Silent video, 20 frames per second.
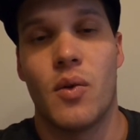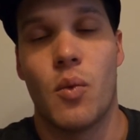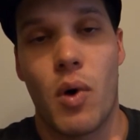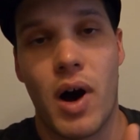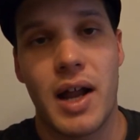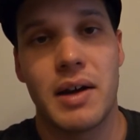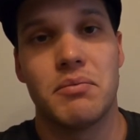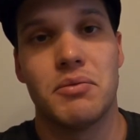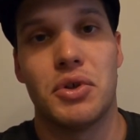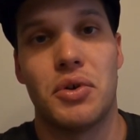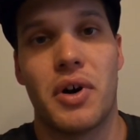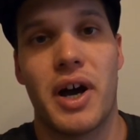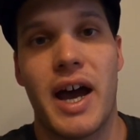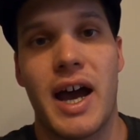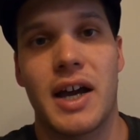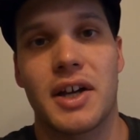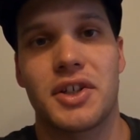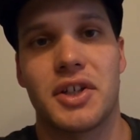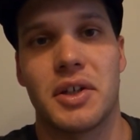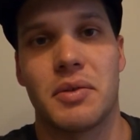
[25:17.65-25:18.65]
one more
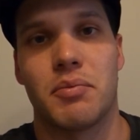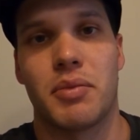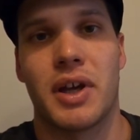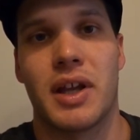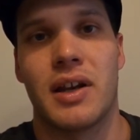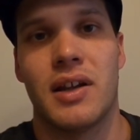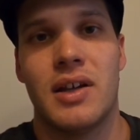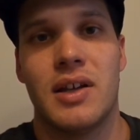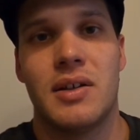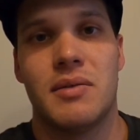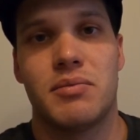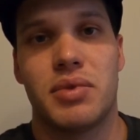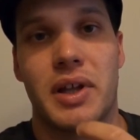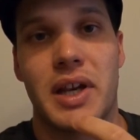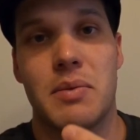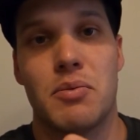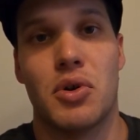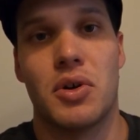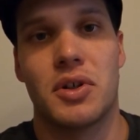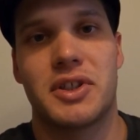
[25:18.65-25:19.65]
action, but
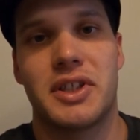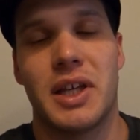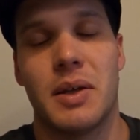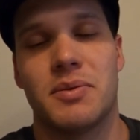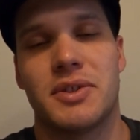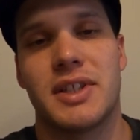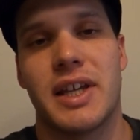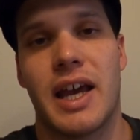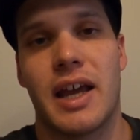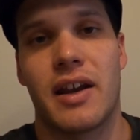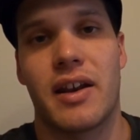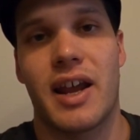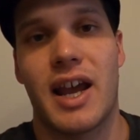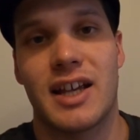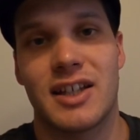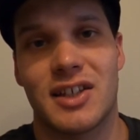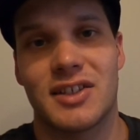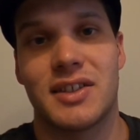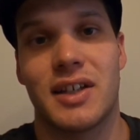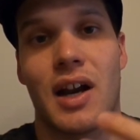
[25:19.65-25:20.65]
plenty more tips. And
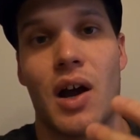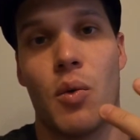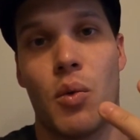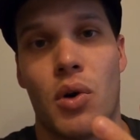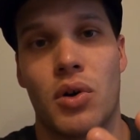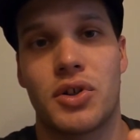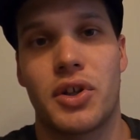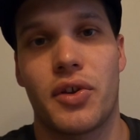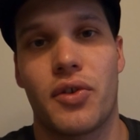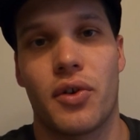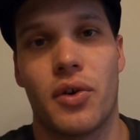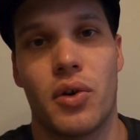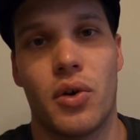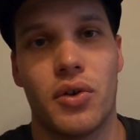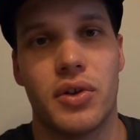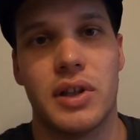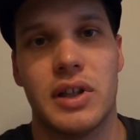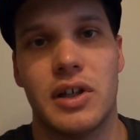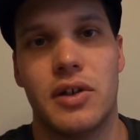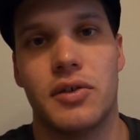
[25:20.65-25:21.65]
as I said, I walked you through
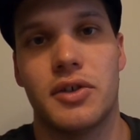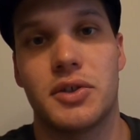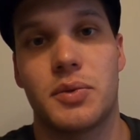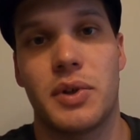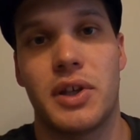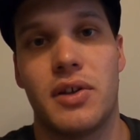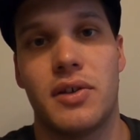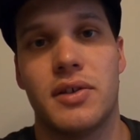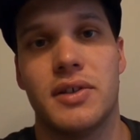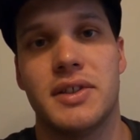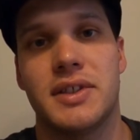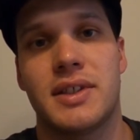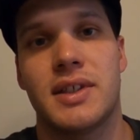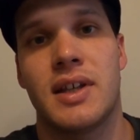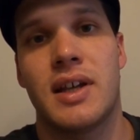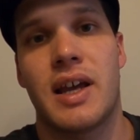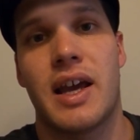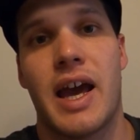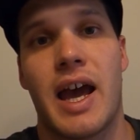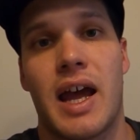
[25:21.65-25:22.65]
all the lures we used
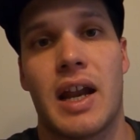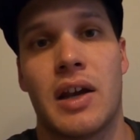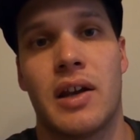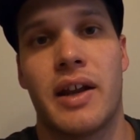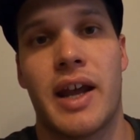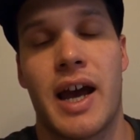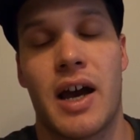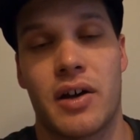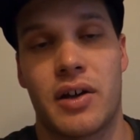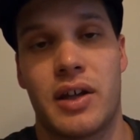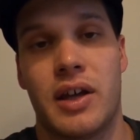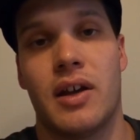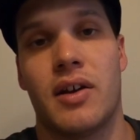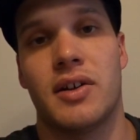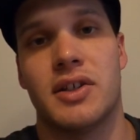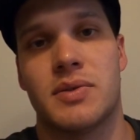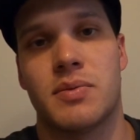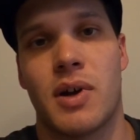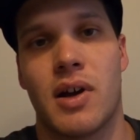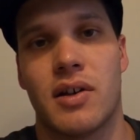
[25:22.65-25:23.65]
and our gear
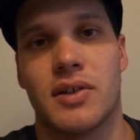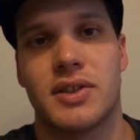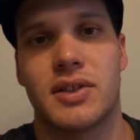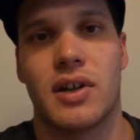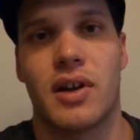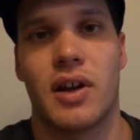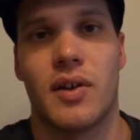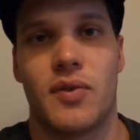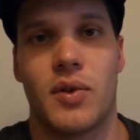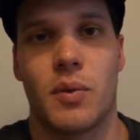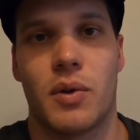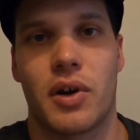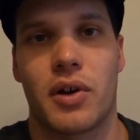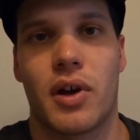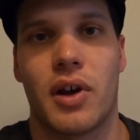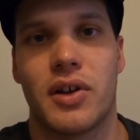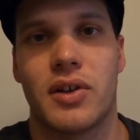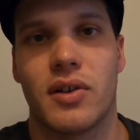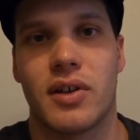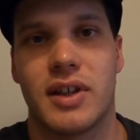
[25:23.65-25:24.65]
as well. So if you want to
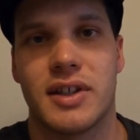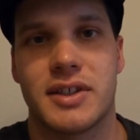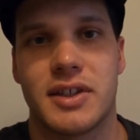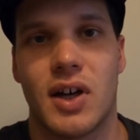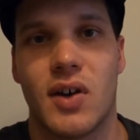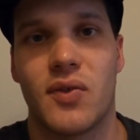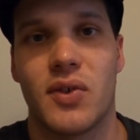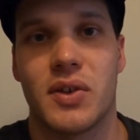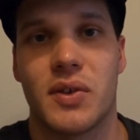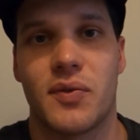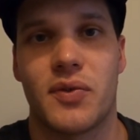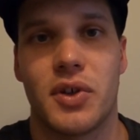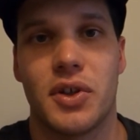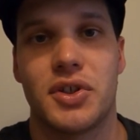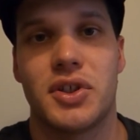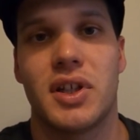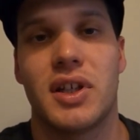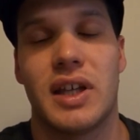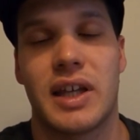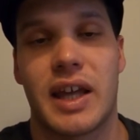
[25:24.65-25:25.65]
go do it yourself in the
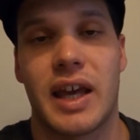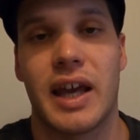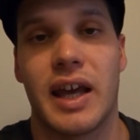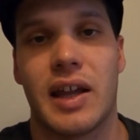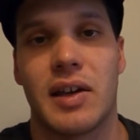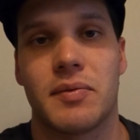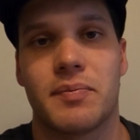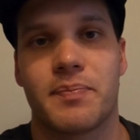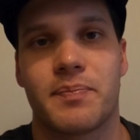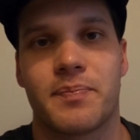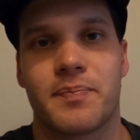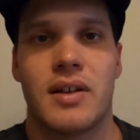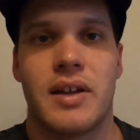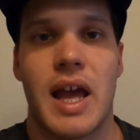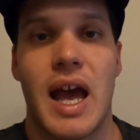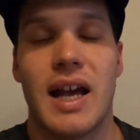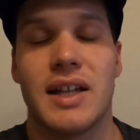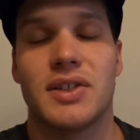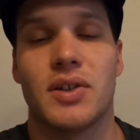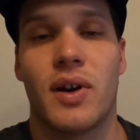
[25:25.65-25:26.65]
future, you can.
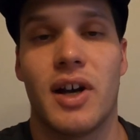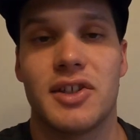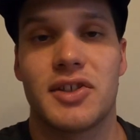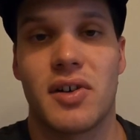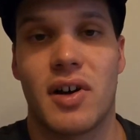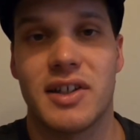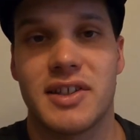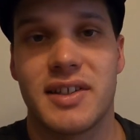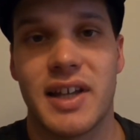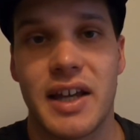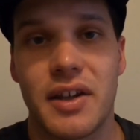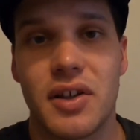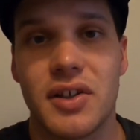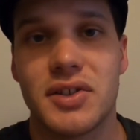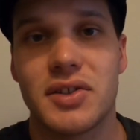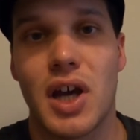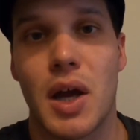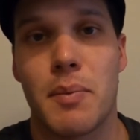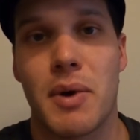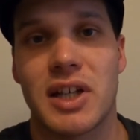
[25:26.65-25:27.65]
As always, guys, thank you
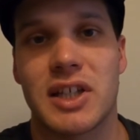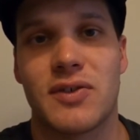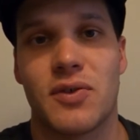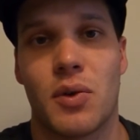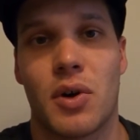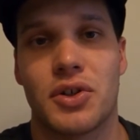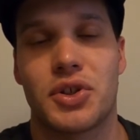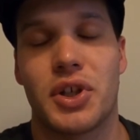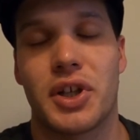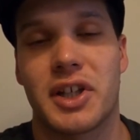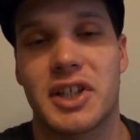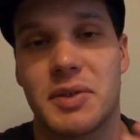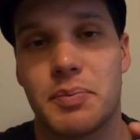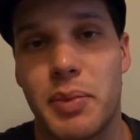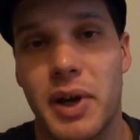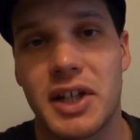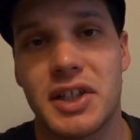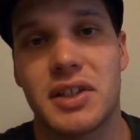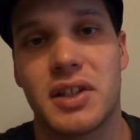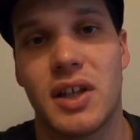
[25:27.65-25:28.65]
so much for watching,
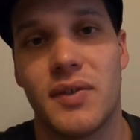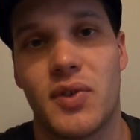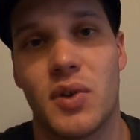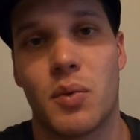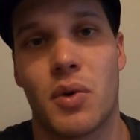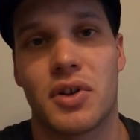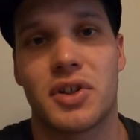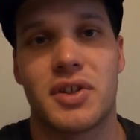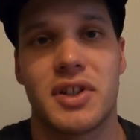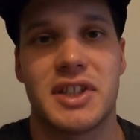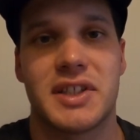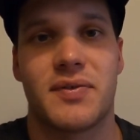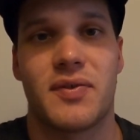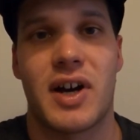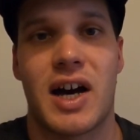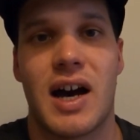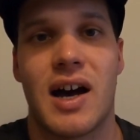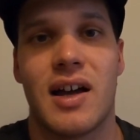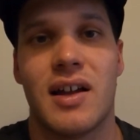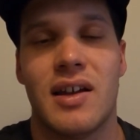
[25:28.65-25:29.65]
especially if you watched this
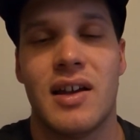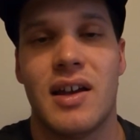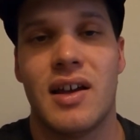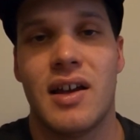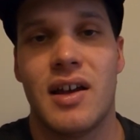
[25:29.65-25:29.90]
far.